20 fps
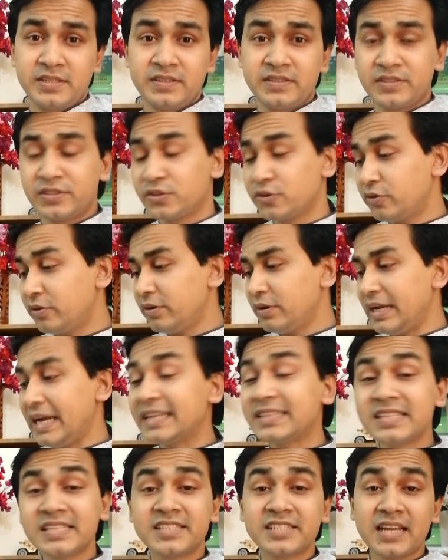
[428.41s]
So at
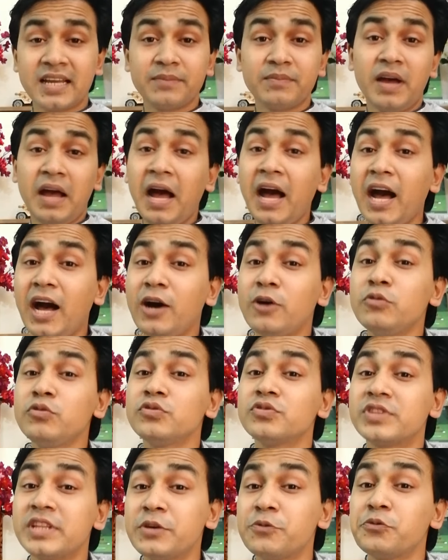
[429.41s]
the time, how
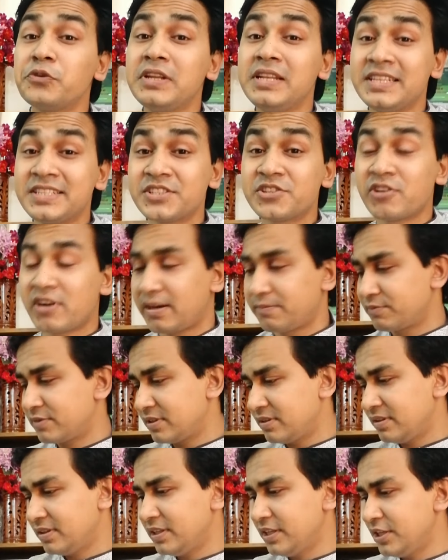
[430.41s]
they will interrupt.
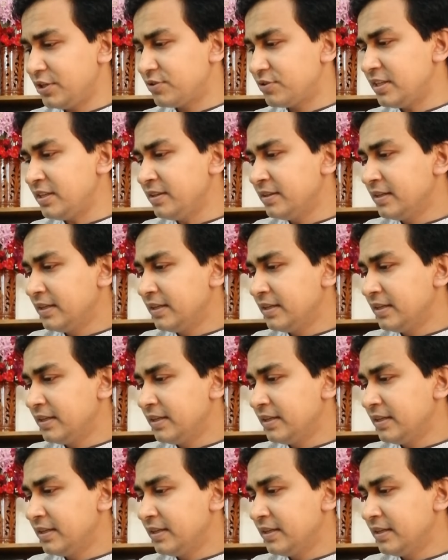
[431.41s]
You see,